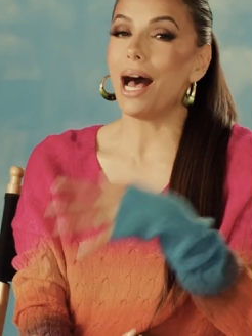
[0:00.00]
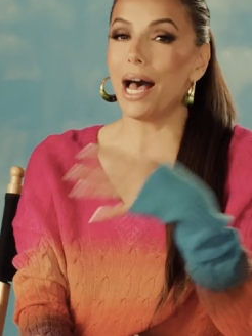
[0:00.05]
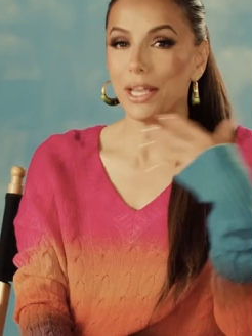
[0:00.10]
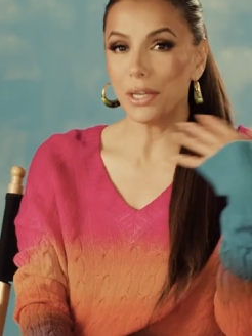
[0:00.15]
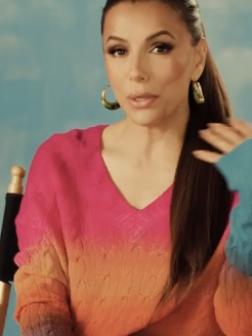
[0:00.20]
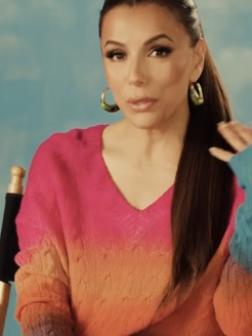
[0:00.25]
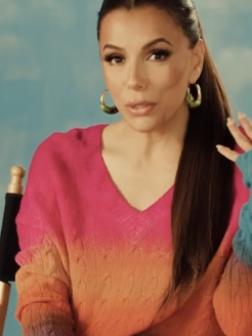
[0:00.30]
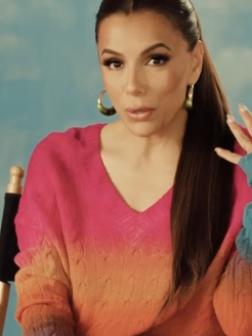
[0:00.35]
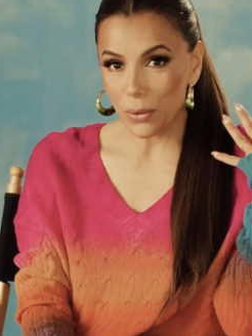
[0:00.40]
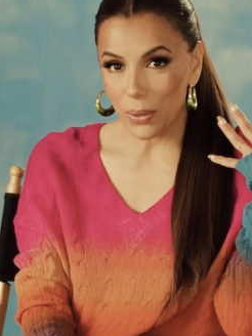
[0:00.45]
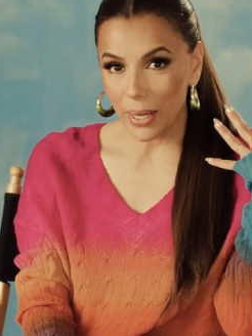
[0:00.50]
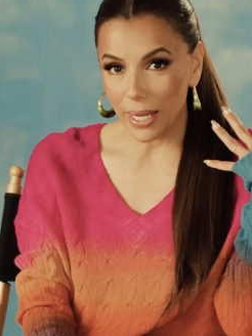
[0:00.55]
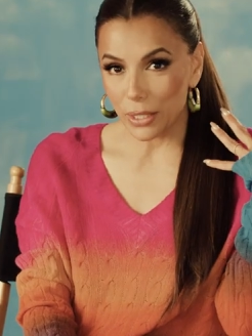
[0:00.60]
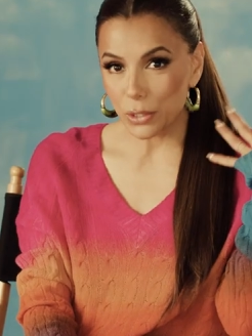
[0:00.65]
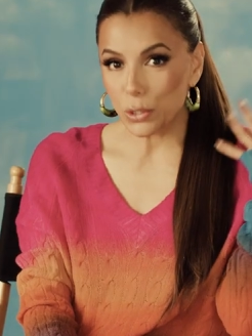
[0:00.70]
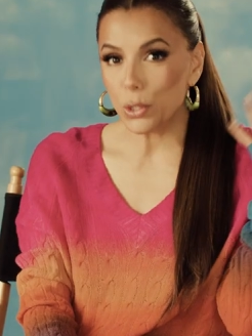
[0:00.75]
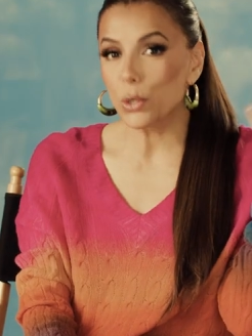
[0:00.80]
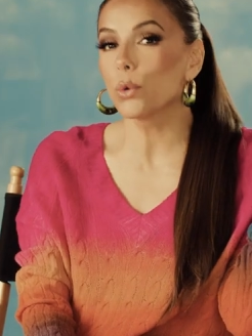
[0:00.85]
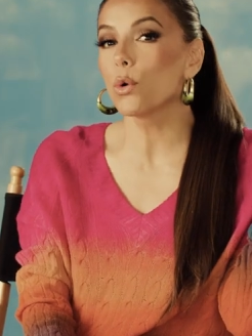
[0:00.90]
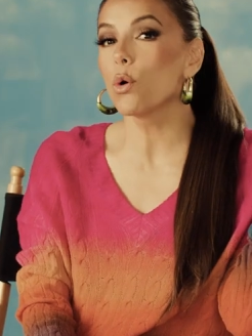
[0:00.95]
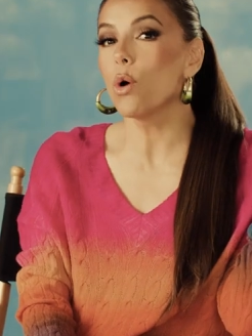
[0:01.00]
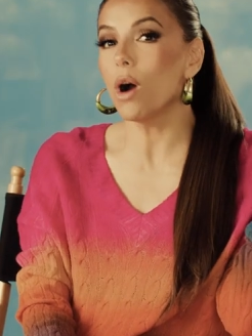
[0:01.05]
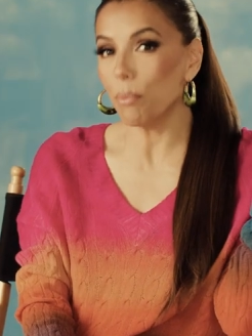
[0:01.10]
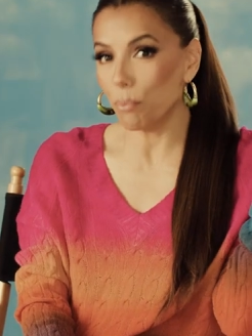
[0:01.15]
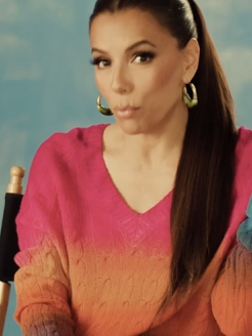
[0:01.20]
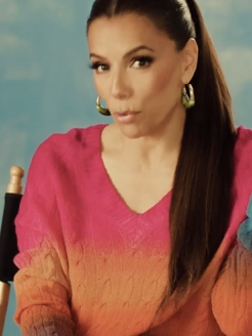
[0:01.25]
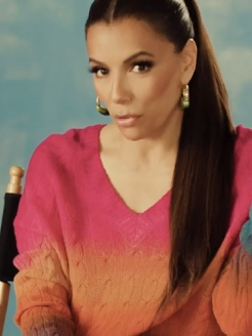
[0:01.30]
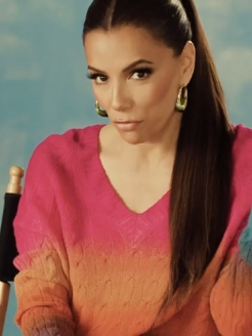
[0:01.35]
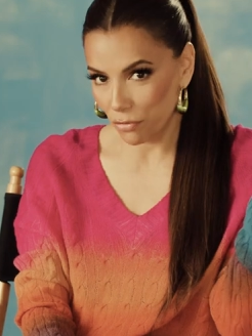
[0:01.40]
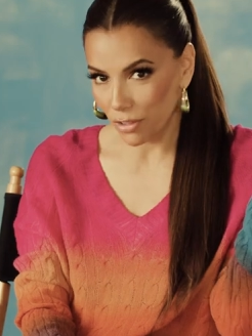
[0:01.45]
I, on the other hand, grew
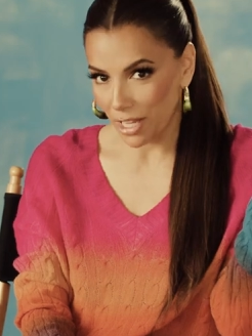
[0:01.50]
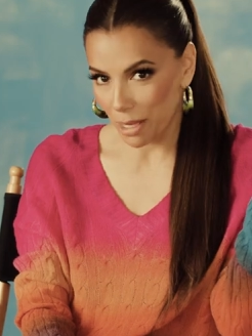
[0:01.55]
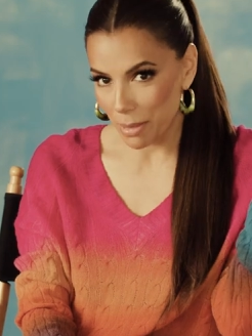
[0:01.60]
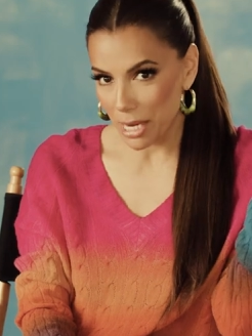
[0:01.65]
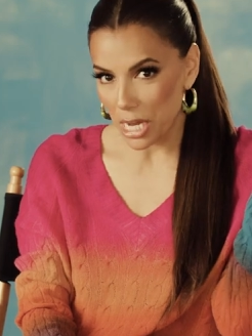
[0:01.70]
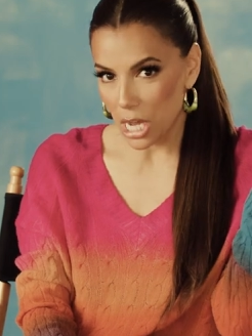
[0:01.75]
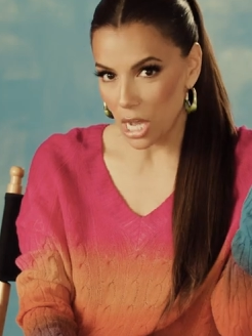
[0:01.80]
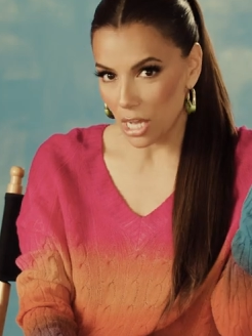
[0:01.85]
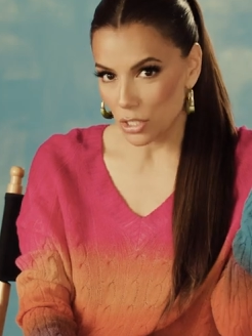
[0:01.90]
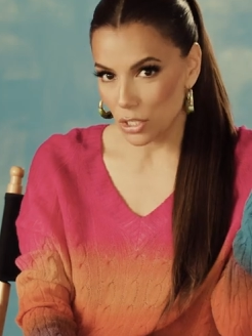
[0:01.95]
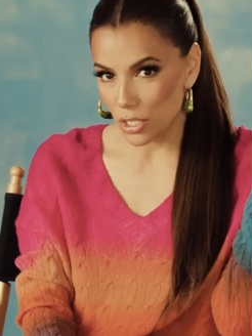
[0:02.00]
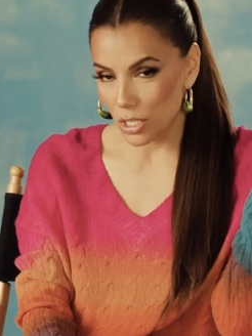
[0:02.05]
up with flaming hot